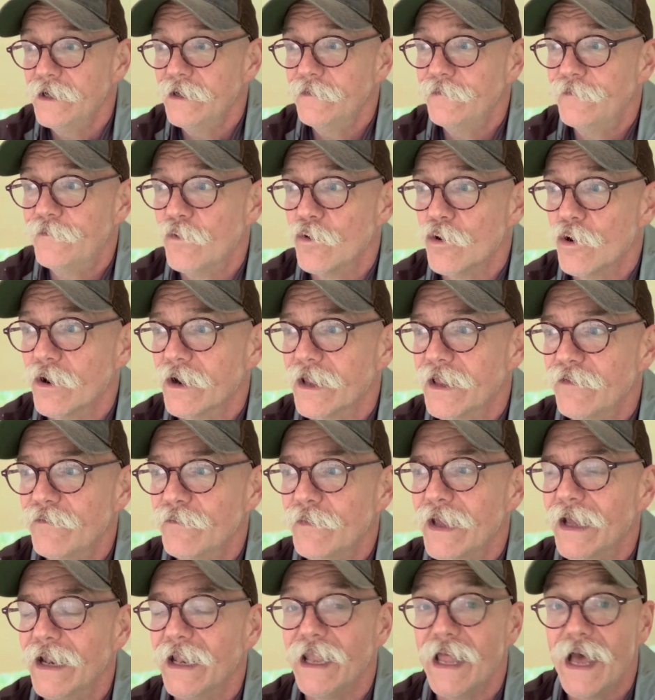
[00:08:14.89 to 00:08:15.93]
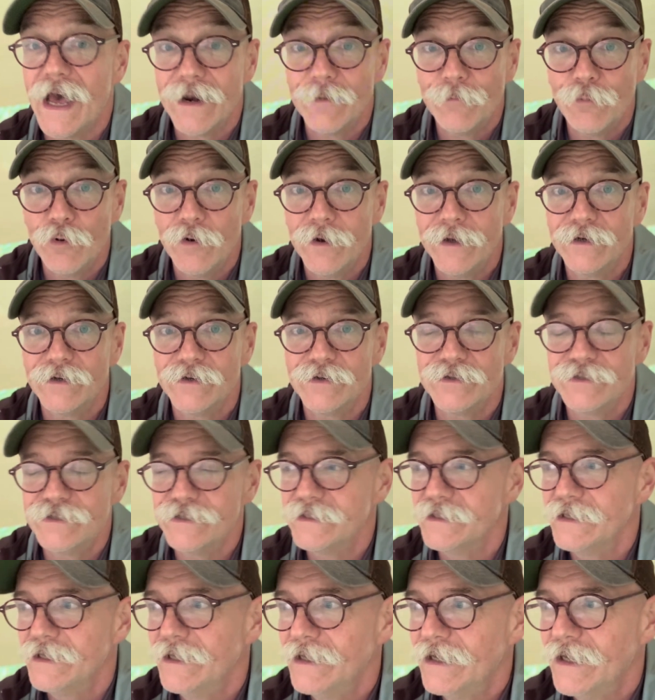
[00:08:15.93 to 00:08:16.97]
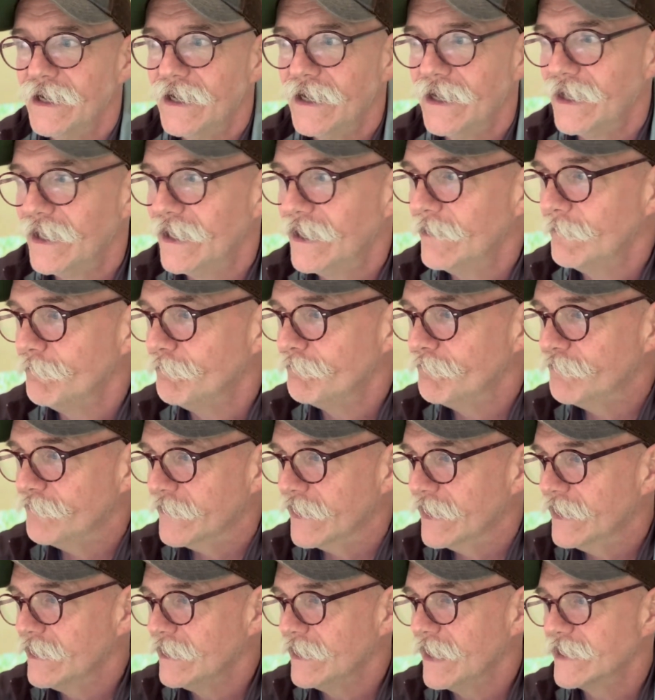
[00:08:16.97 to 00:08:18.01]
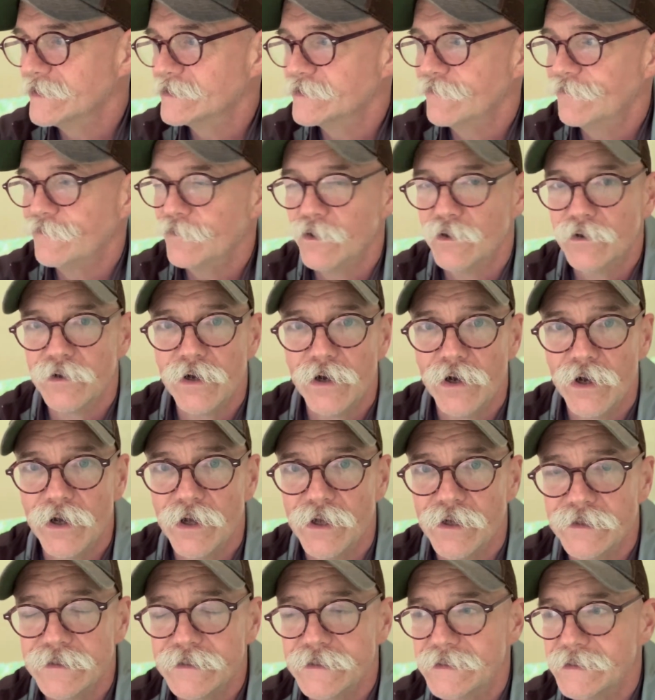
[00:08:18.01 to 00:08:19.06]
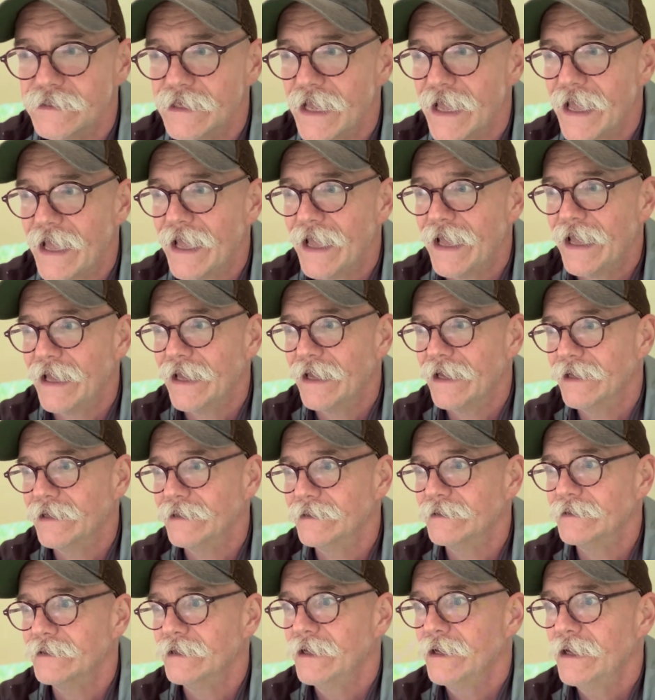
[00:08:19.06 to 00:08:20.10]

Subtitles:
for giving me a lot of pointers, lots of phone calls, and